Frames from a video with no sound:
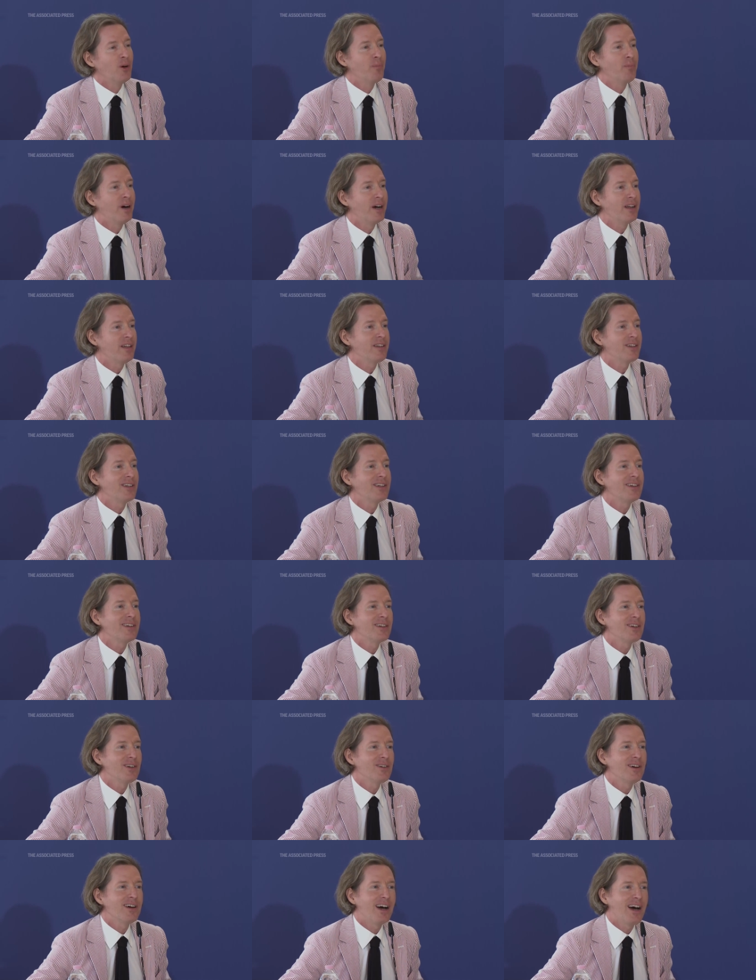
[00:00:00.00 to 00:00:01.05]
But
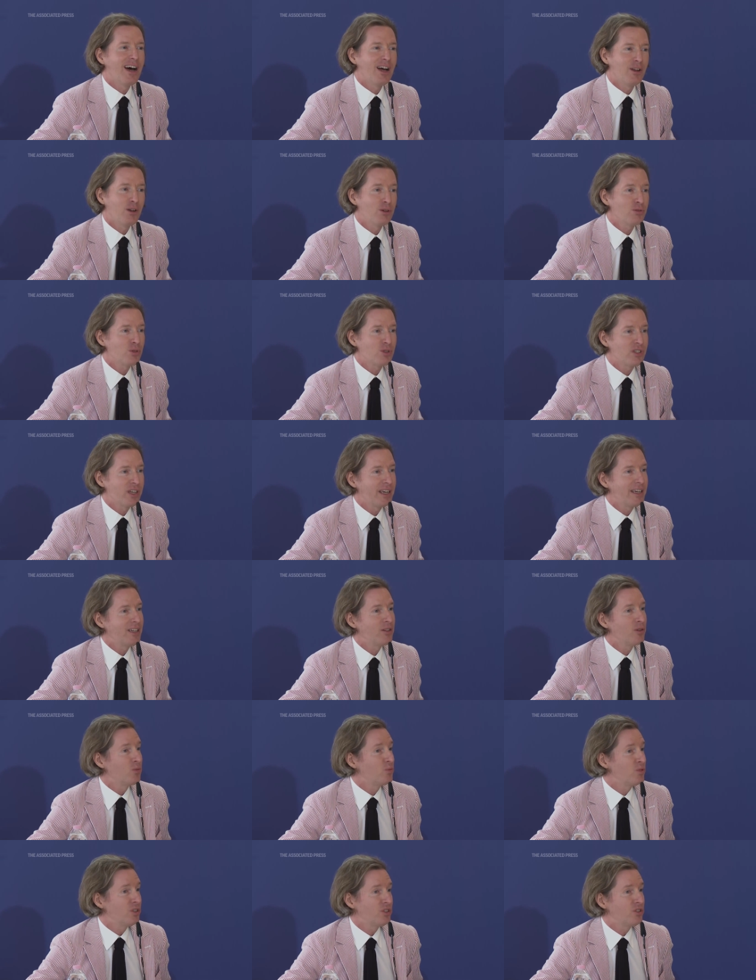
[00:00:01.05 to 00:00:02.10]
I'll also say, you
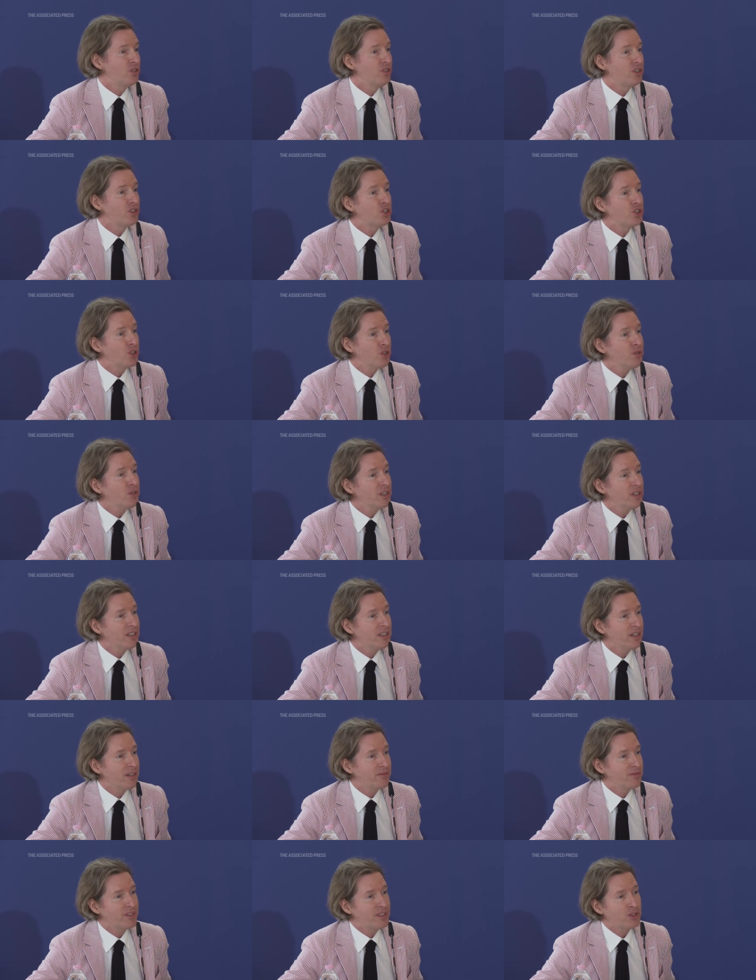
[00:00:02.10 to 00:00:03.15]
know, the shooting
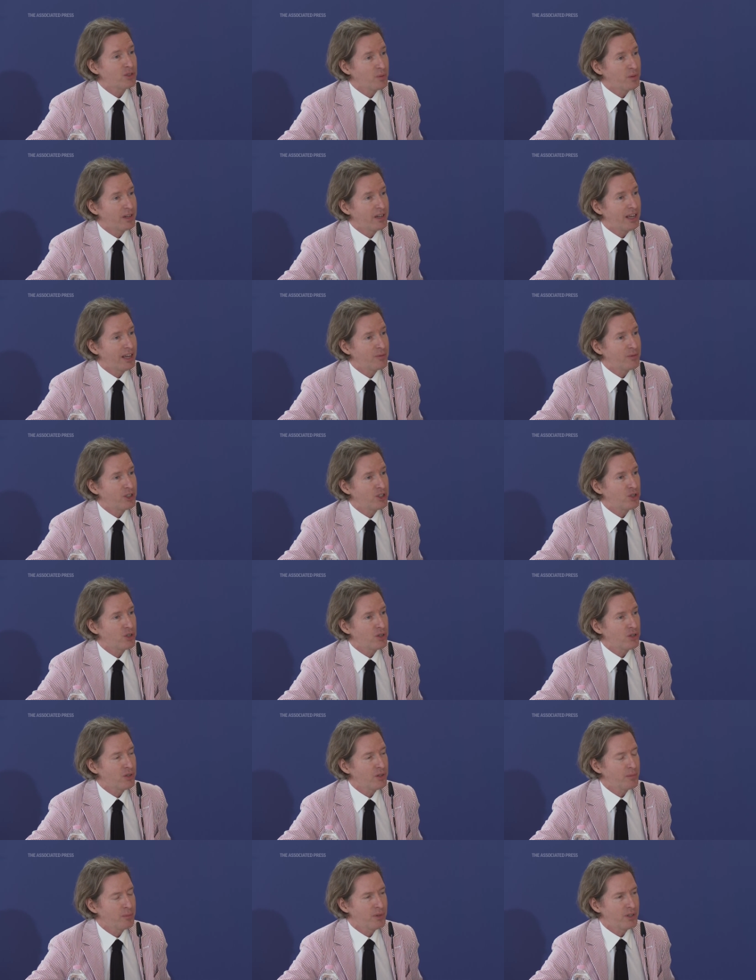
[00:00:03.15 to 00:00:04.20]
of this one, Henry
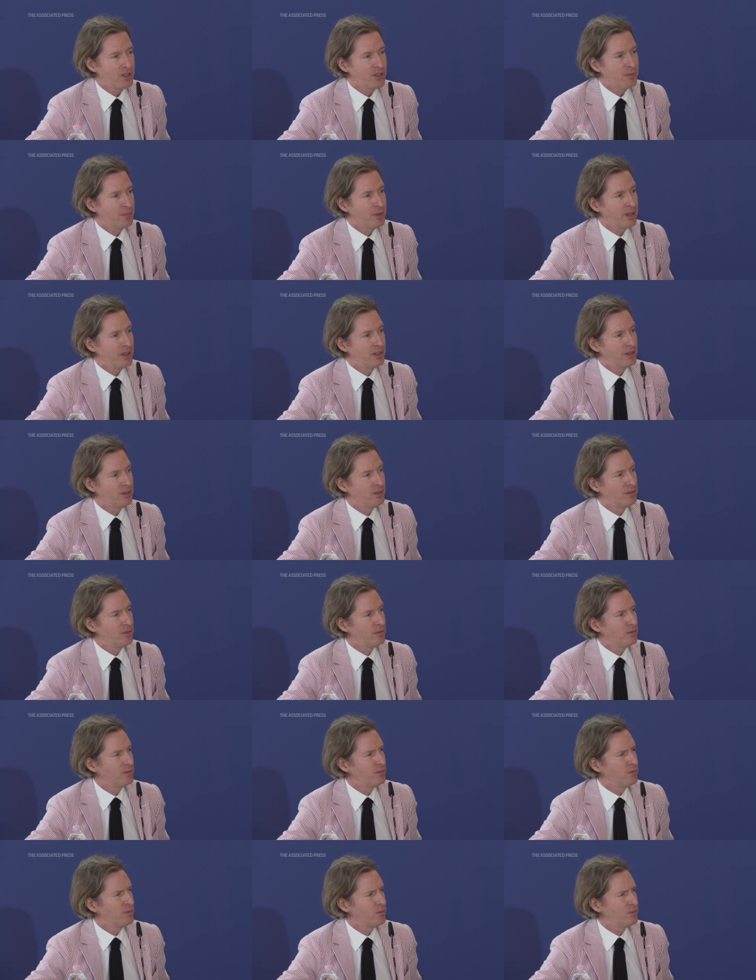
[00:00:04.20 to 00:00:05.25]
Sugar, it must have
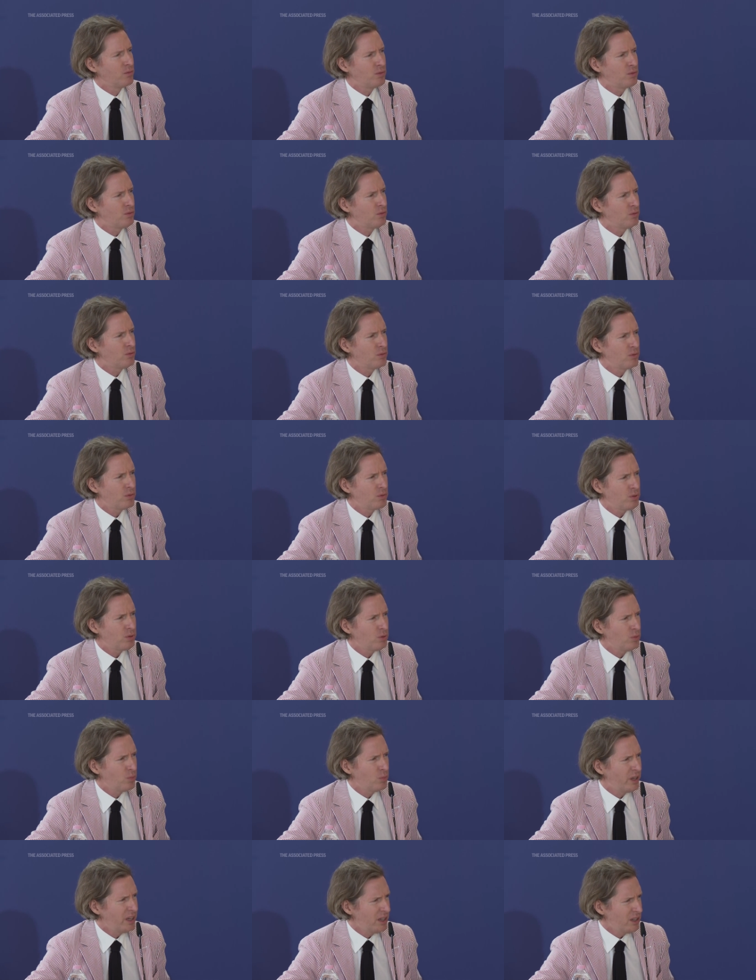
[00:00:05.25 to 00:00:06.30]
been
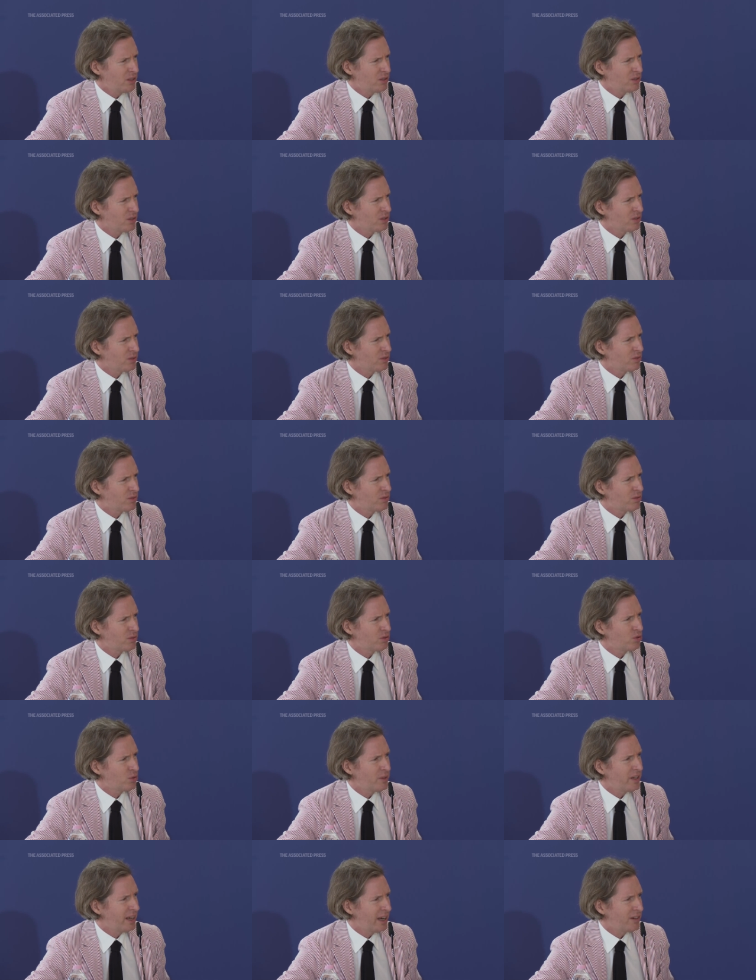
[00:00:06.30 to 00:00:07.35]
2 weeks or
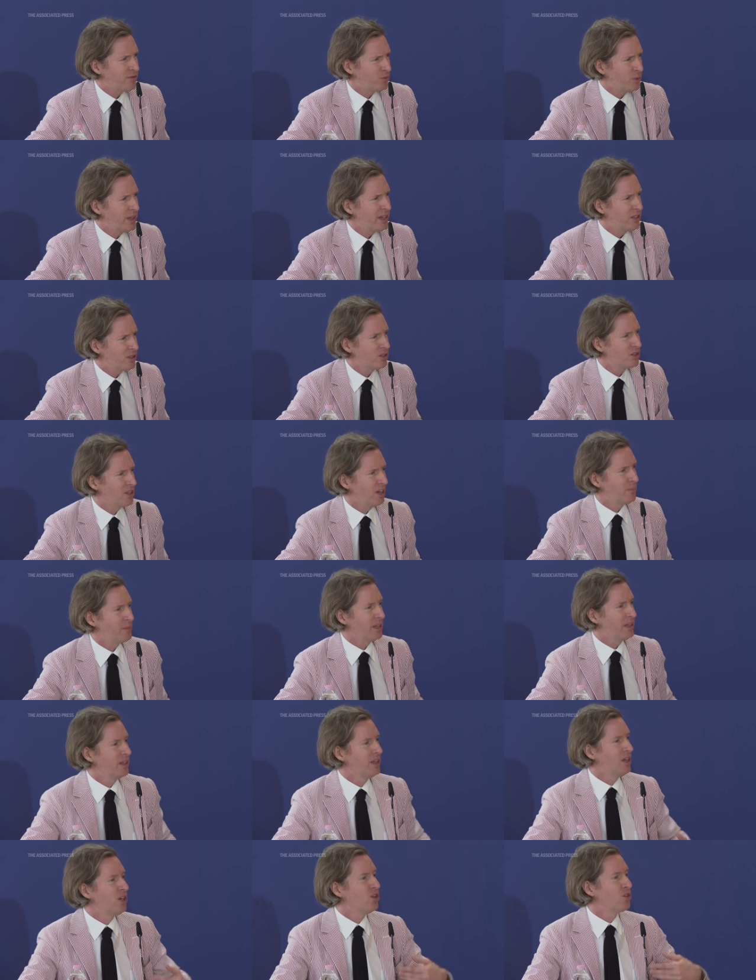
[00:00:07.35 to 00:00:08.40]
2.5 weeks or
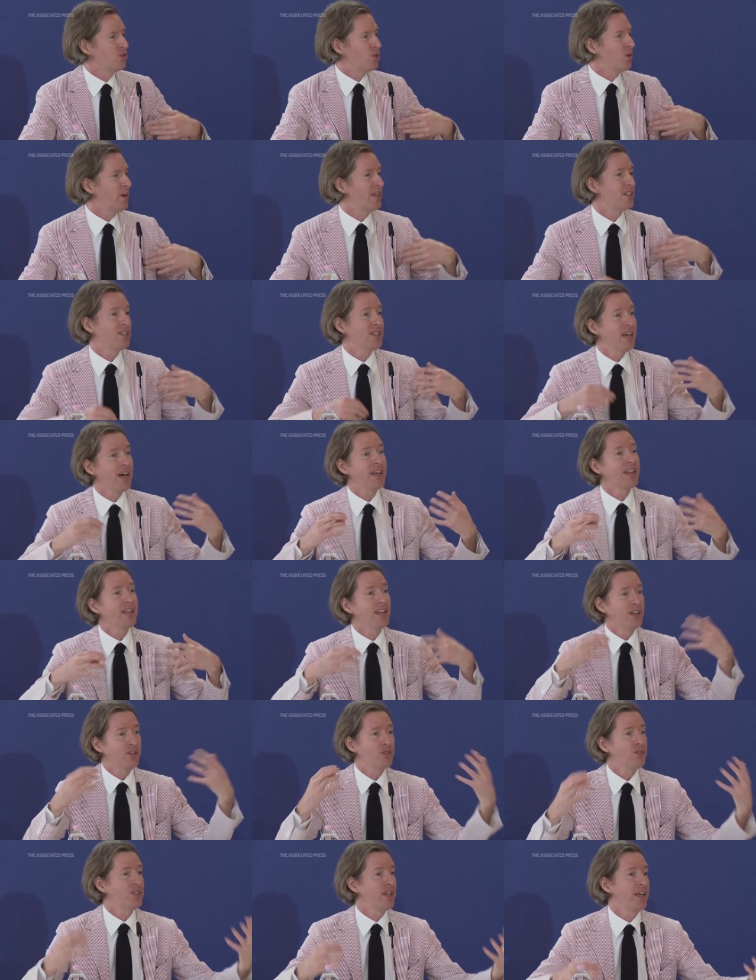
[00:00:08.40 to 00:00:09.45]
something. So it's not an
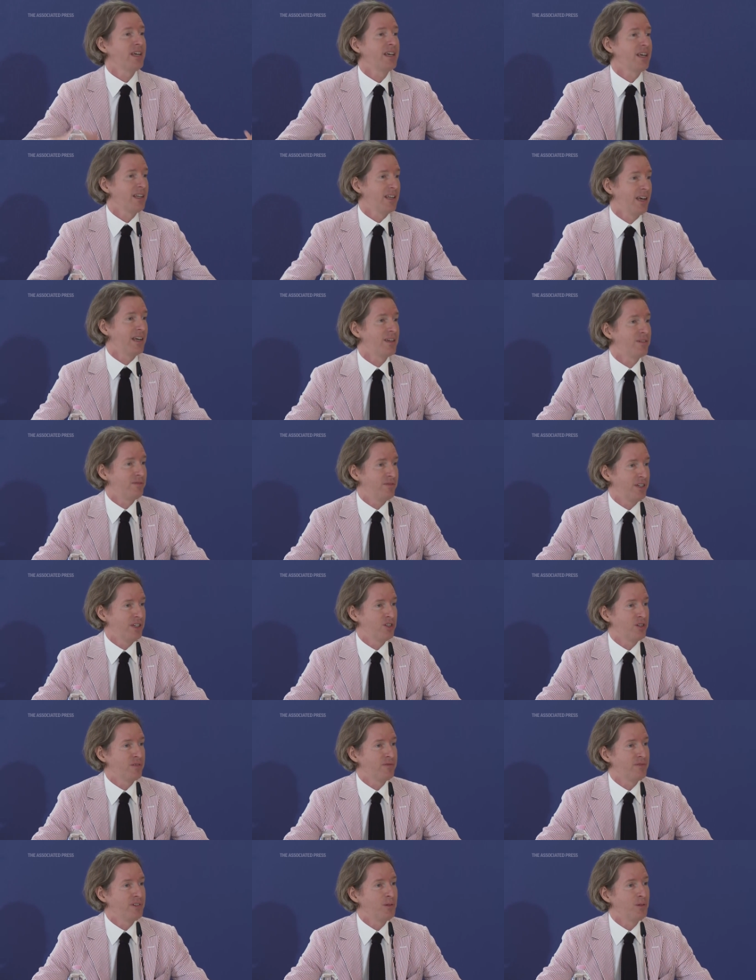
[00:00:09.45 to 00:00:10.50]
undertaking like a
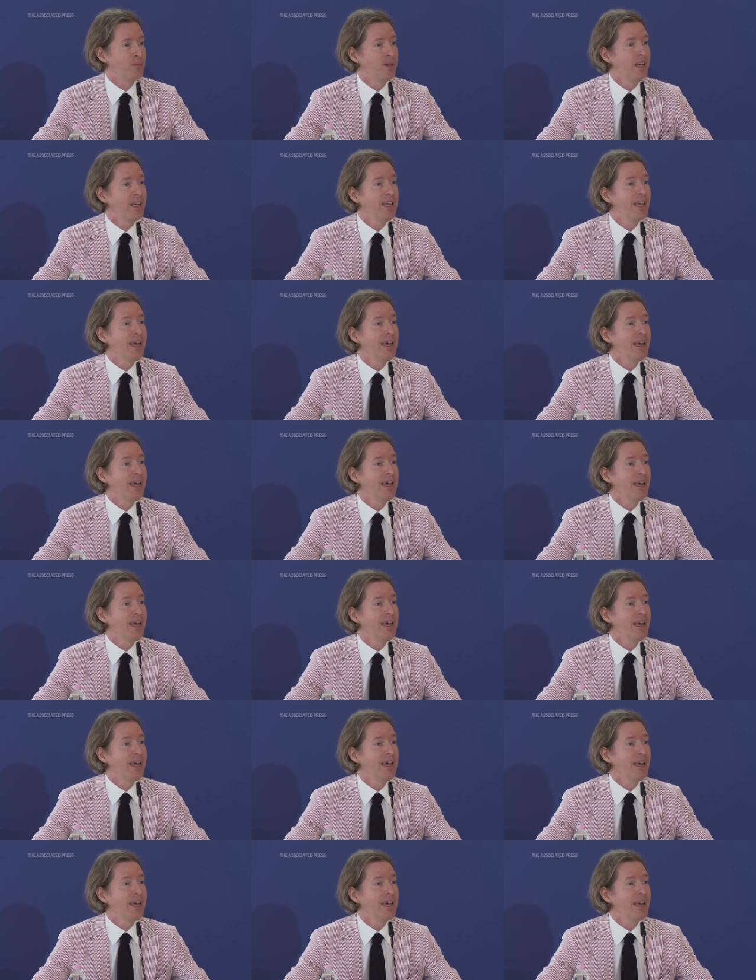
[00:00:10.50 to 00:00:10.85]
feature film.